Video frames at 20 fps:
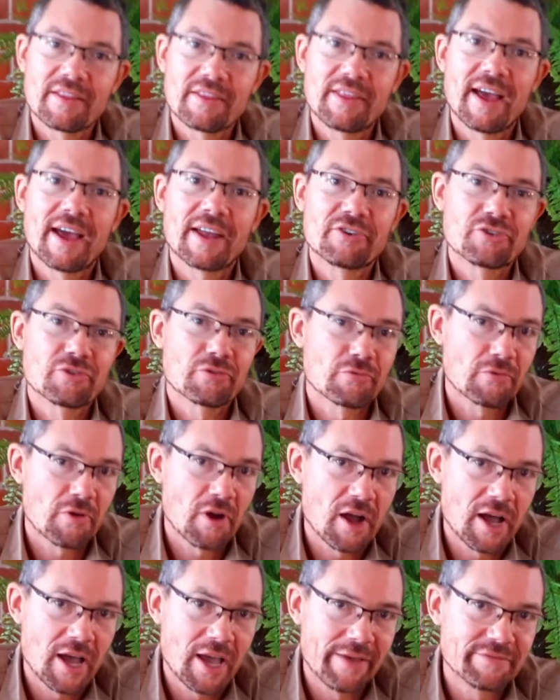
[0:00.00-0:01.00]
that
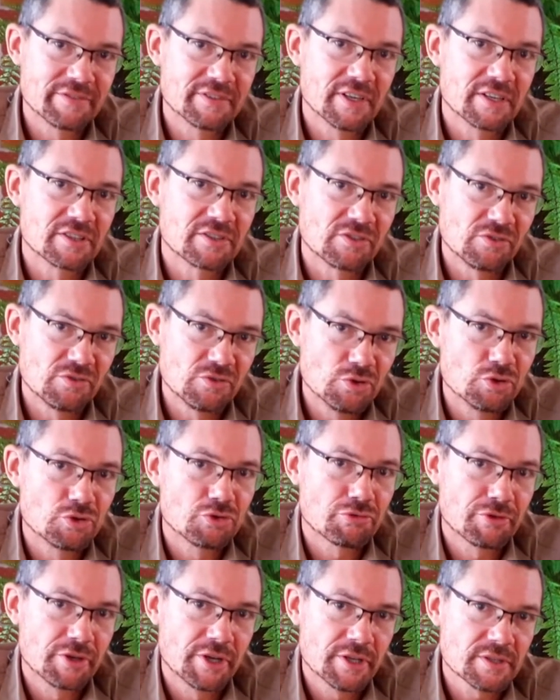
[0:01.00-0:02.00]
derives its
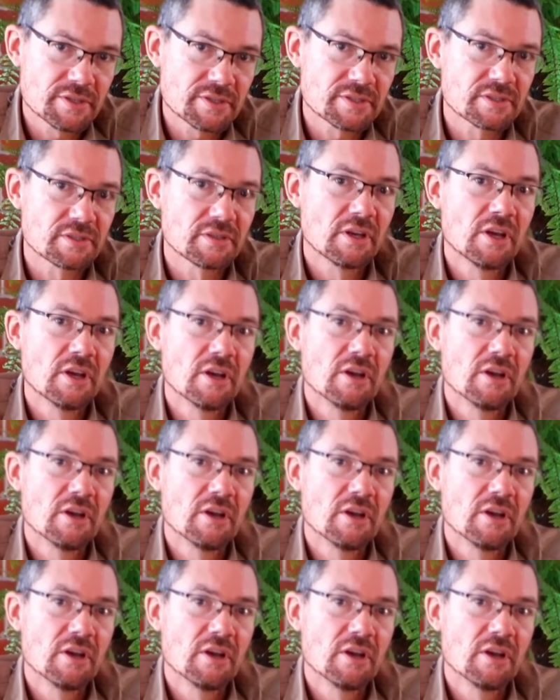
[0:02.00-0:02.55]
nutrients